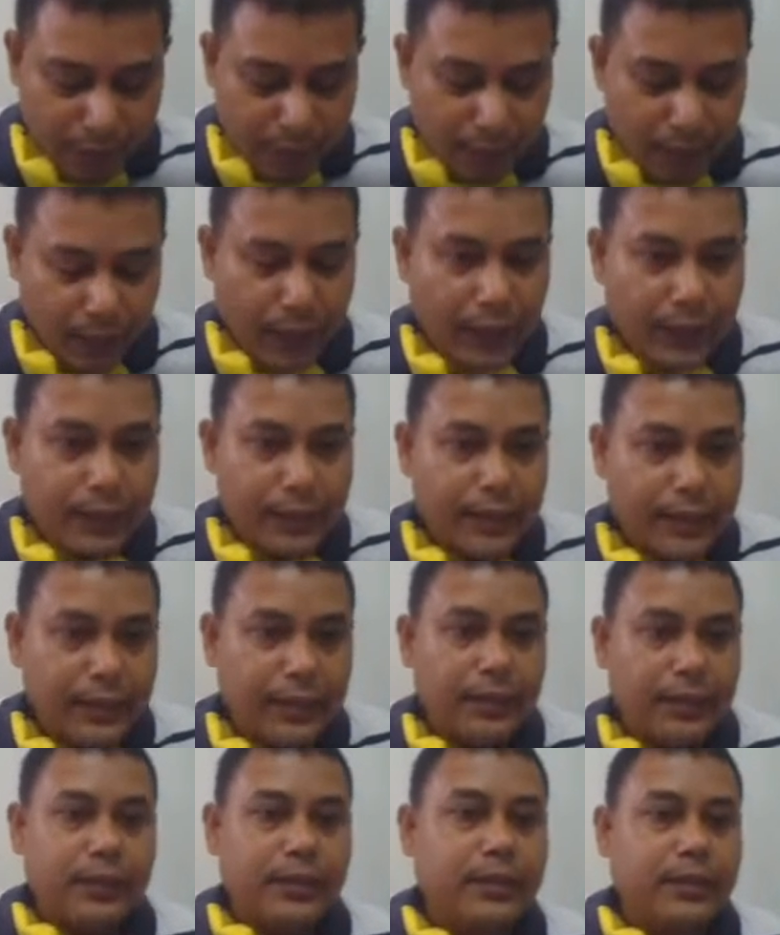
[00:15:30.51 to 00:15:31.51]

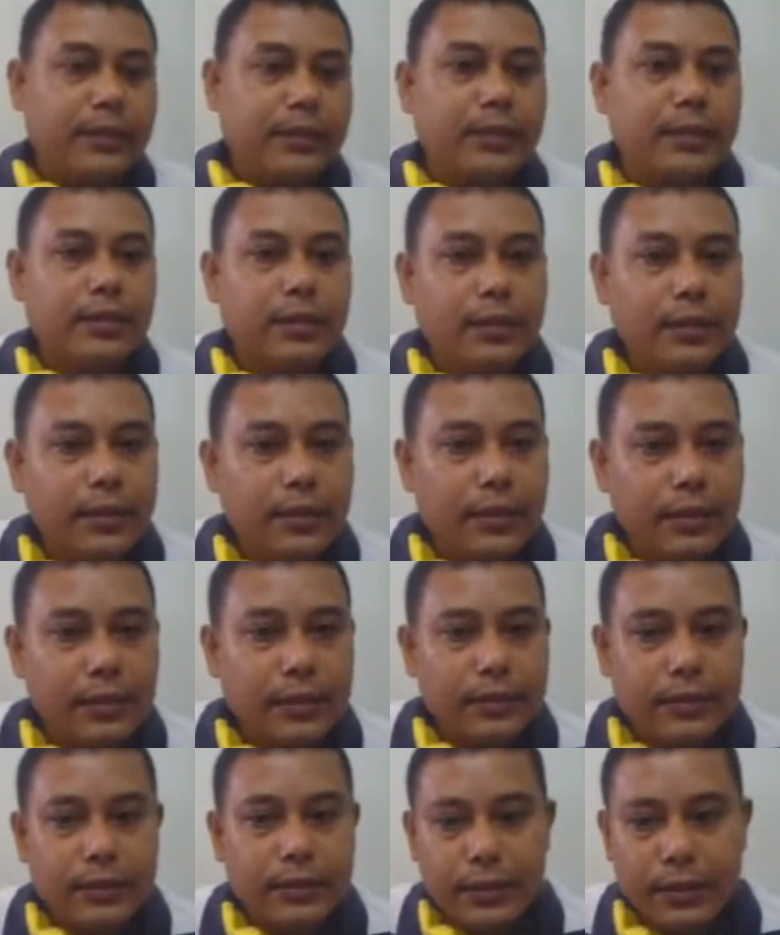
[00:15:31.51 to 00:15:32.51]
LE. Let's
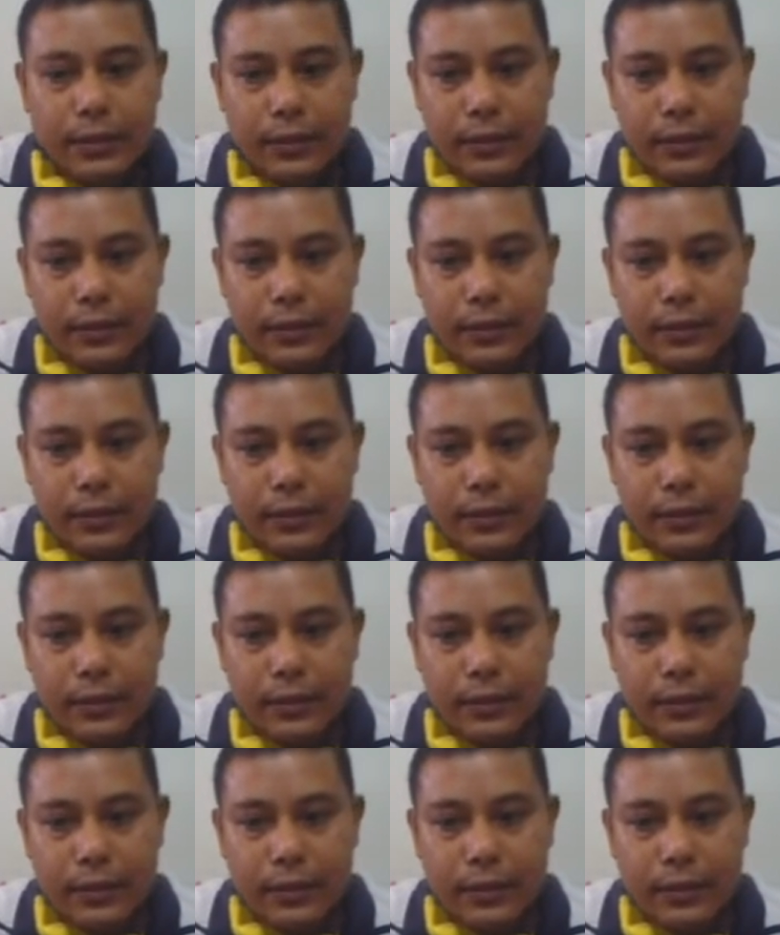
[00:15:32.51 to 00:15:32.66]
see.